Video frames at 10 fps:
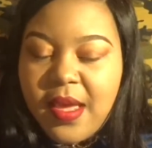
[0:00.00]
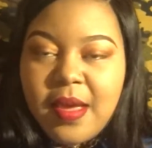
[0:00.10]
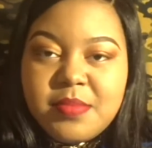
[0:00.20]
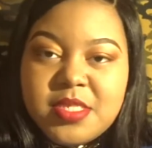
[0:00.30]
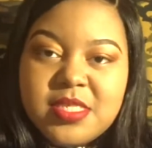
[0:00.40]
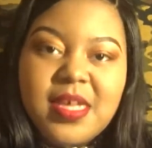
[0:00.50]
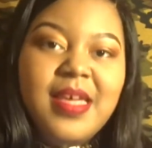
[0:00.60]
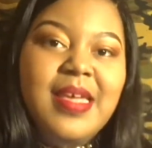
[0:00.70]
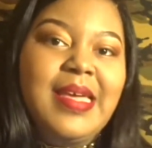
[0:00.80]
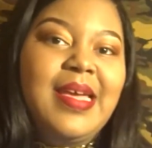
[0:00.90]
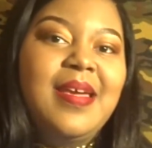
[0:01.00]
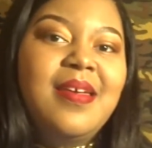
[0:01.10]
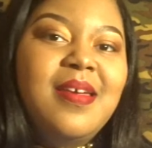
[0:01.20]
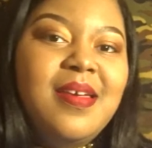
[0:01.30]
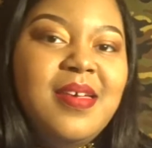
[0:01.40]
I'm just like,
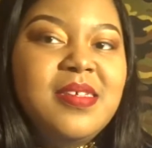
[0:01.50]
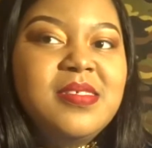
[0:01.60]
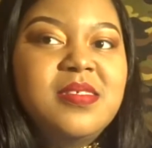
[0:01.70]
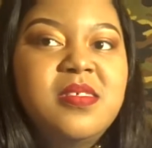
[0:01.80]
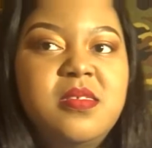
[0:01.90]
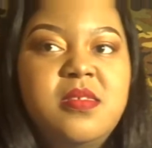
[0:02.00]
and um,